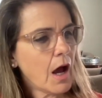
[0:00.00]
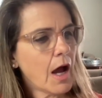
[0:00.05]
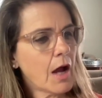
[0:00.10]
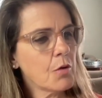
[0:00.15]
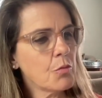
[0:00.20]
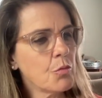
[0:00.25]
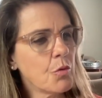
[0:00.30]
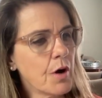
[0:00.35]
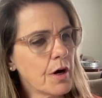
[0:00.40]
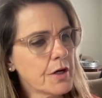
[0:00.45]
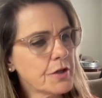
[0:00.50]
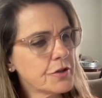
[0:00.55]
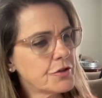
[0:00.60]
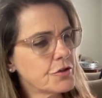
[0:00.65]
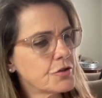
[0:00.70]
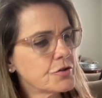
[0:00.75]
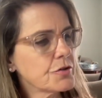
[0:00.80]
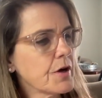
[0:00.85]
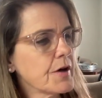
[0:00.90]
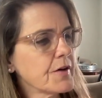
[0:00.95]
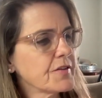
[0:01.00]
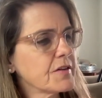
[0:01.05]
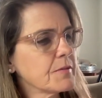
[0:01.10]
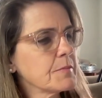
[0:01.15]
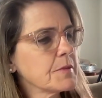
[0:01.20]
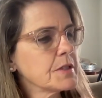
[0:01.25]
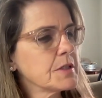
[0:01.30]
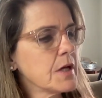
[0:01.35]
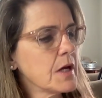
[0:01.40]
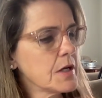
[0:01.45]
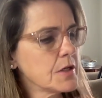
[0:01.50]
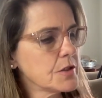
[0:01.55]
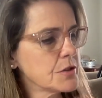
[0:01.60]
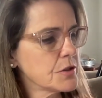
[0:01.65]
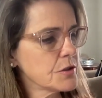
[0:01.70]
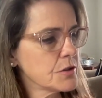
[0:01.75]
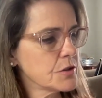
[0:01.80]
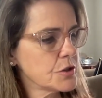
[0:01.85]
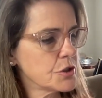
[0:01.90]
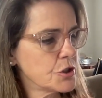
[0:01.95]
I wanted to draw some
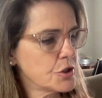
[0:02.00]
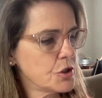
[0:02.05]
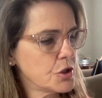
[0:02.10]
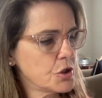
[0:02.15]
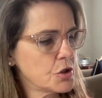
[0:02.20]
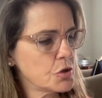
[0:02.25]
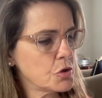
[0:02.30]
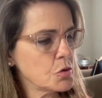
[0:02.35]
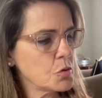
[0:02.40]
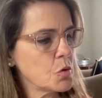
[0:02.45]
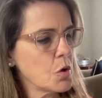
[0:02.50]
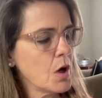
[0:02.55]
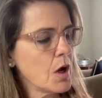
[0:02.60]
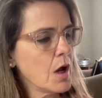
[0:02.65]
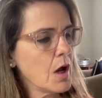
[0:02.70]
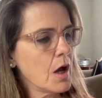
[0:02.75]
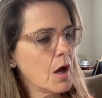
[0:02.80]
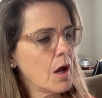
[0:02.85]
attention to